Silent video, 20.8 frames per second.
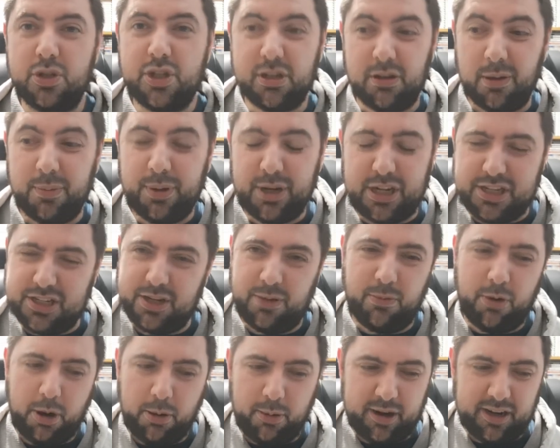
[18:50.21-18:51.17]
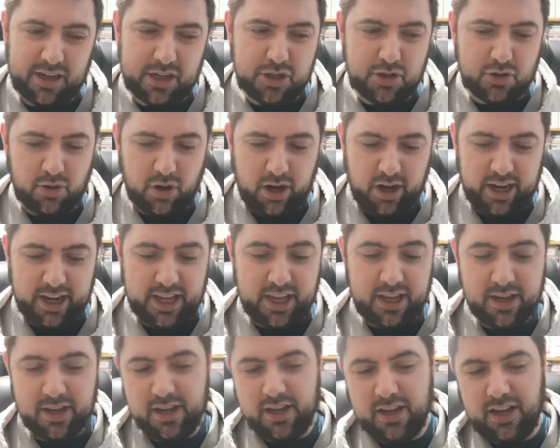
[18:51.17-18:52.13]
So I put it somewhere where it could
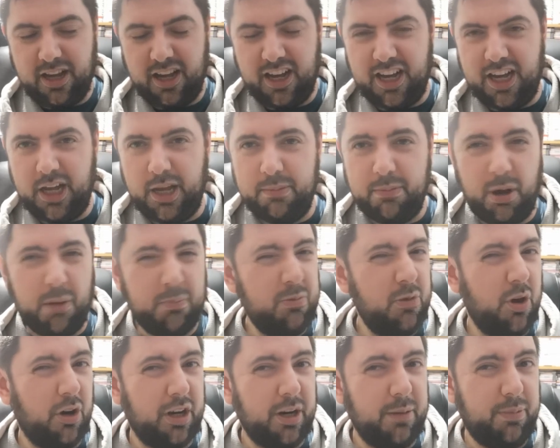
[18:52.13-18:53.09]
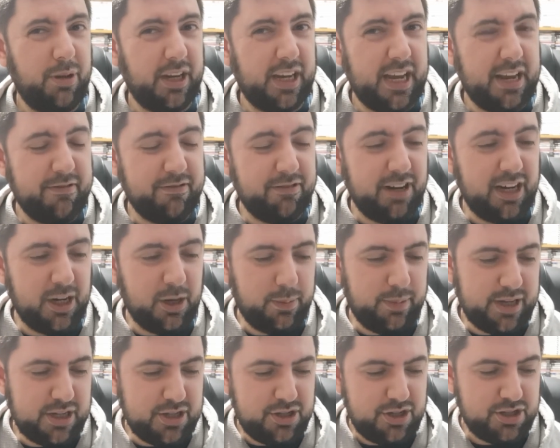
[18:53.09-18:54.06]
dry. I'm not going to plug it in for a little
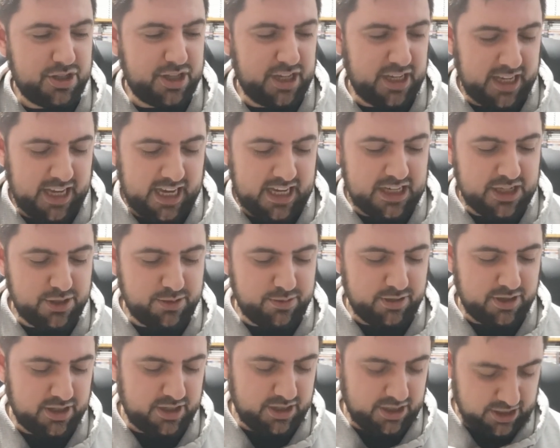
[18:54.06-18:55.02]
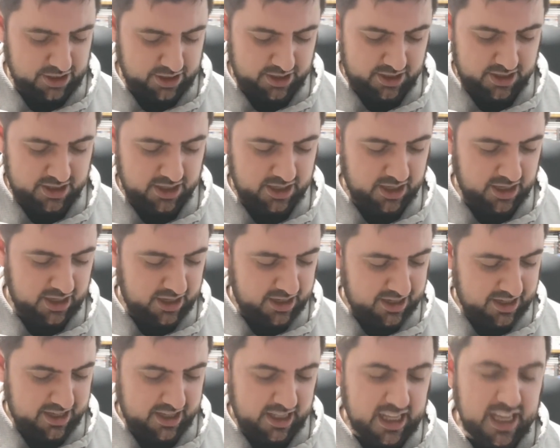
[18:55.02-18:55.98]
bit, just in case, because
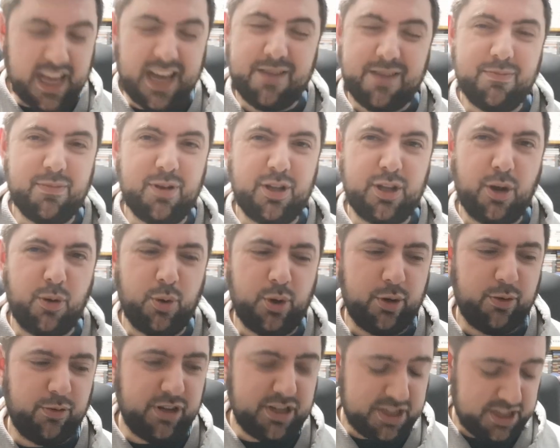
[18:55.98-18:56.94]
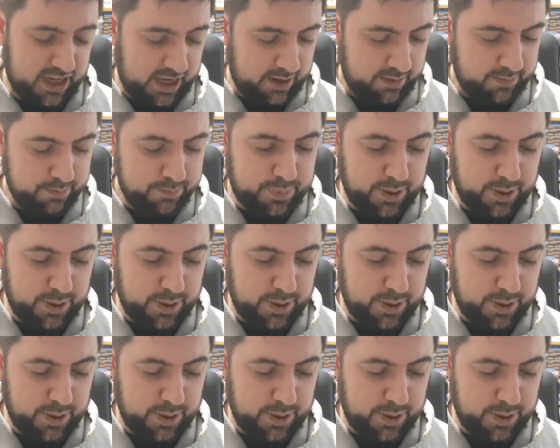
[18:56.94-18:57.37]
yeah, I don't want to risk it.